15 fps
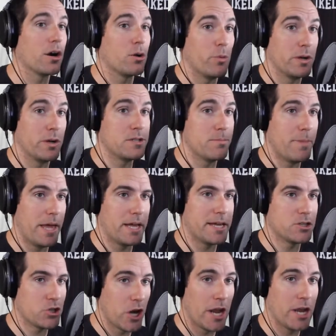going to make a
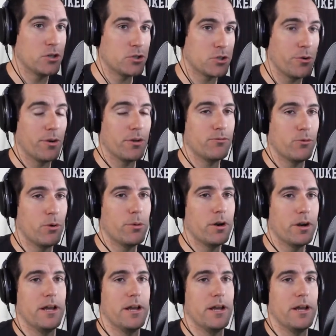change going forward,